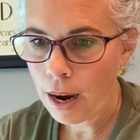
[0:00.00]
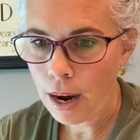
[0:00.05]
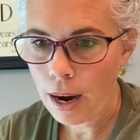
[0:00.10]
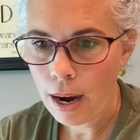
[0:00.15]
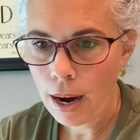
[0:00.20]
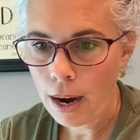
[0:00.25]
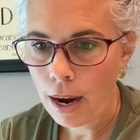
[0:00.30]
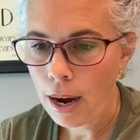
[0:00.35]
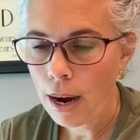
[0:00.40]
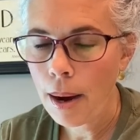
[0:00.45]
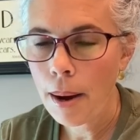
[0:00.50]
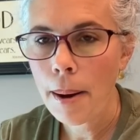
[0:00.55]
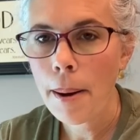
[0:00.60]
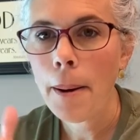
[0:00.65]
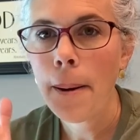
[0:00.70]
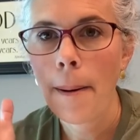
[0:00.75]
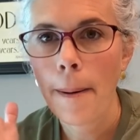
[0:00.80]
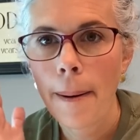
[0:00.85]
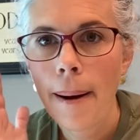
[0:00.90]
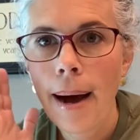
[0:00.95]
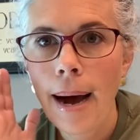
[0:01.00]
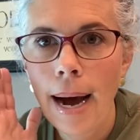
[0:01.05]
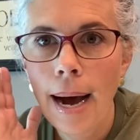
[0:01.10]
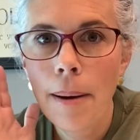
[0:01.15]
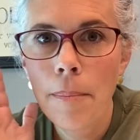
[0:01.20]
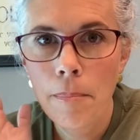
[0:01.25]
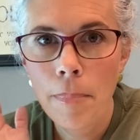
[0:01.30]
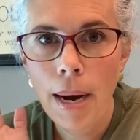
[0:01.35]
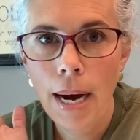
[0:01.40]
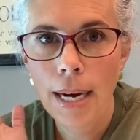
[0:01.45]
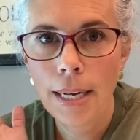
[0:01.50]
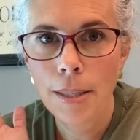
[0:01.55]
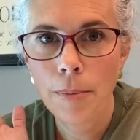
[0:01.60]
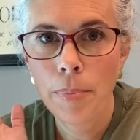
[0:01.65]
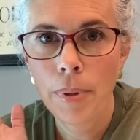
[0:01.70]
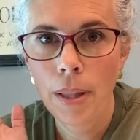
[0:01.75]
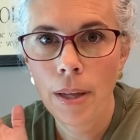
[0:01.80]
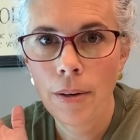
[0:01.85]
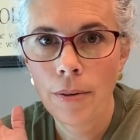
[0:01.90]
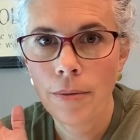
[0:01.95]
being so fat. I'm mind
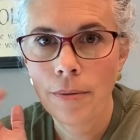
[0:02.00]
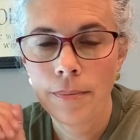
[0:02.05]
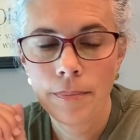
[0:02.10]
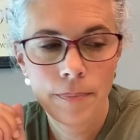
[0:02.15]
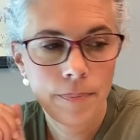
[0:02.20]
blown.